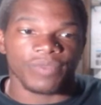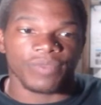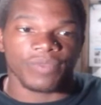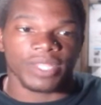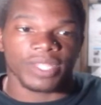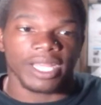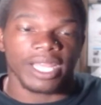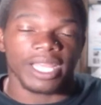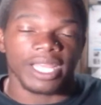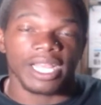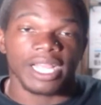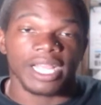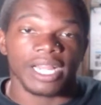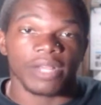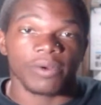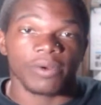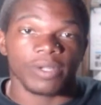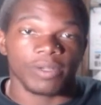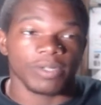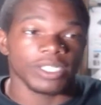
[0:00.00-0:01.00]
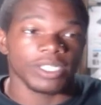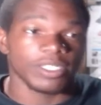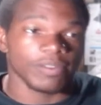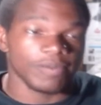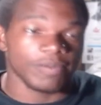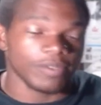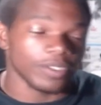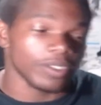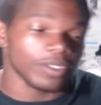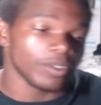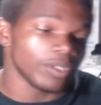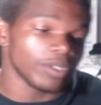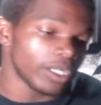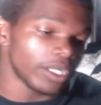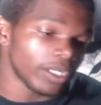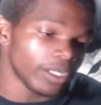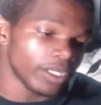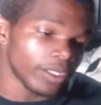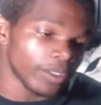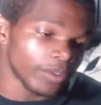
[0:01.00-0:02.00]
hey, I got a quick question for you.
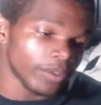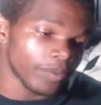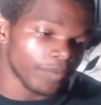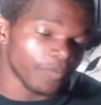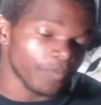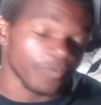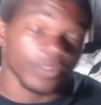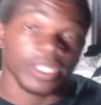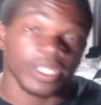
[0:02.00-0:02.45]
Um.